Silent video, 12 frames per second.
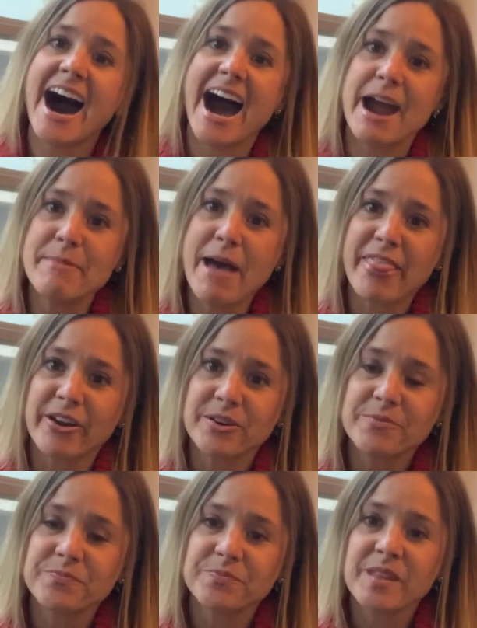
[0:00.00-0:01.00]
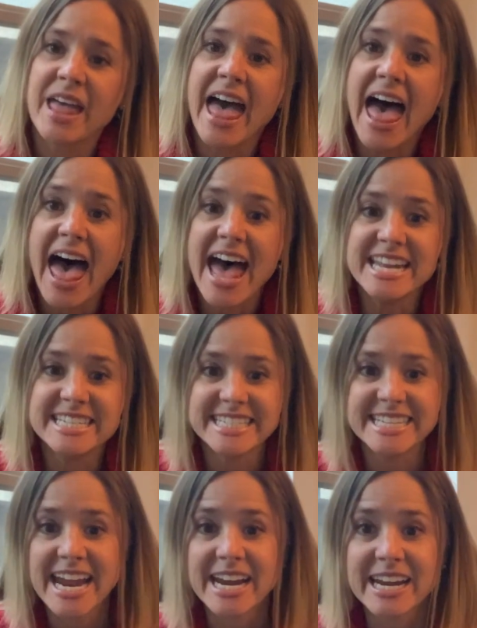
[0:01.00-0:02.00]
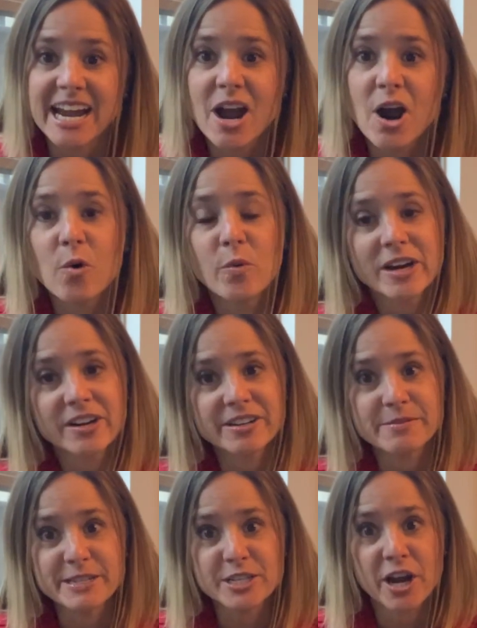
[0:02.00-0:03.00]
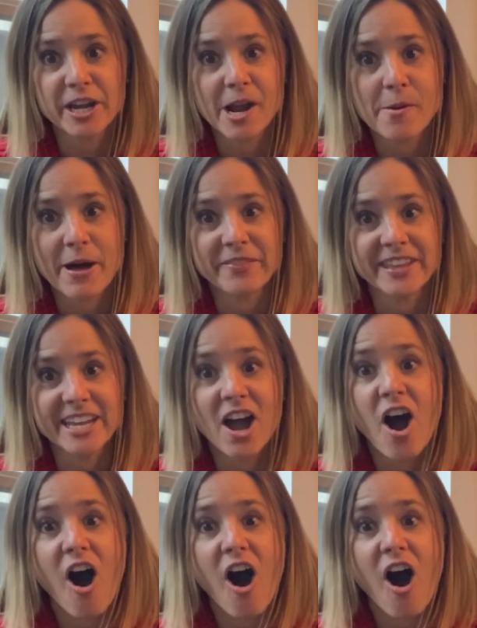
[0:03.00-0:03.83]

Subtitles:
I'm Heather, and today we're going to be talking about the